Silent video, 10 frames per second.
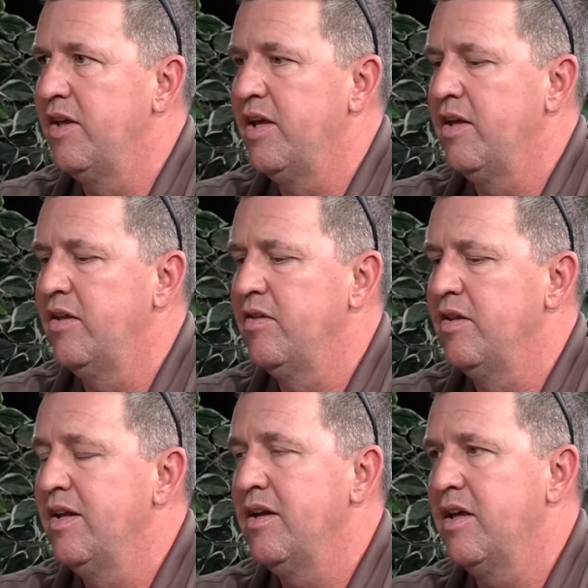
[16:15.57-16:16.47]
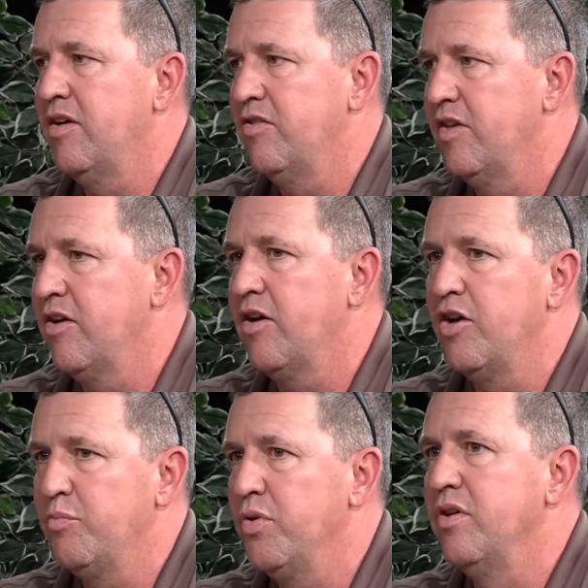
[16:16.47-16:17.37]
and the dedication that our
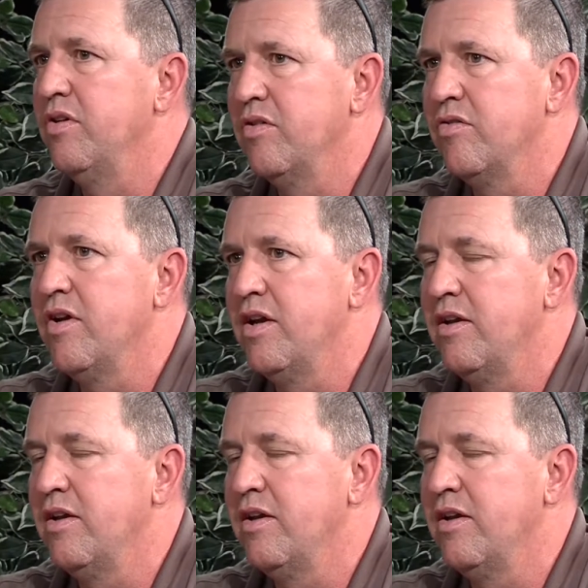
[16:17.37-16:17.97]
guys put into the training.